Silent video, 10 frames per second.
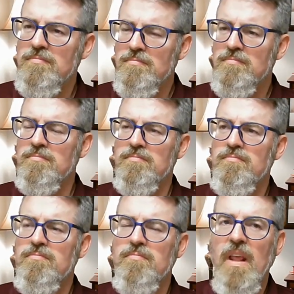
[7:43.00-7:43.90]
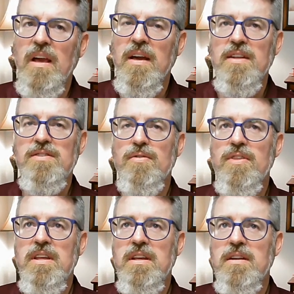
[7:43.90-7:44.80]
Mm-hmm. And so
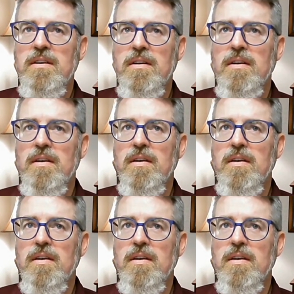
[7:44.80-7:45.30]
then